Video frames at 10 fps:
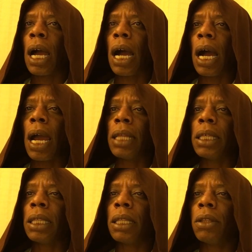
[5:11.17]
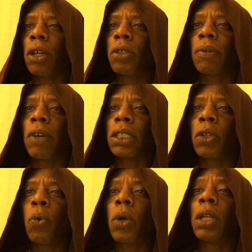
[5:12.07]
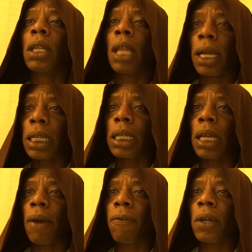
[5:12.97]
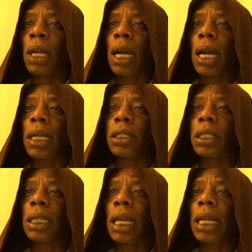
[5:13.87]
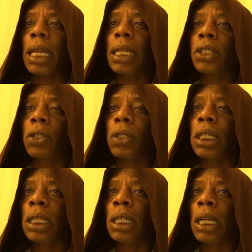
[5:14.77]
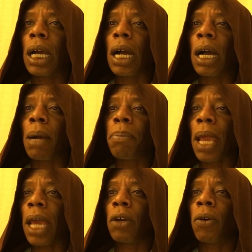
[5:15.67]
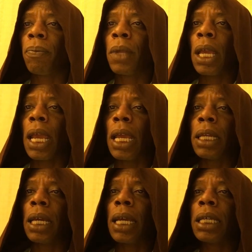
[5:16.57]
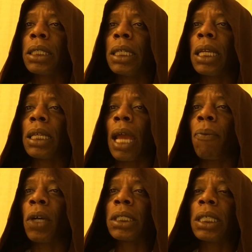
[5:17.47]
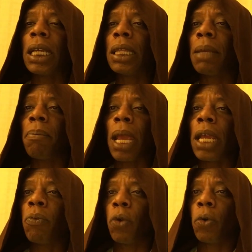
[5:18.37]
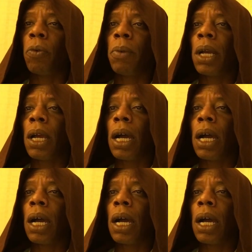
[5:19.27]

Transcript: And then those of us who were lucky enough to get into the panel, and incidentally, I wasn't in the main room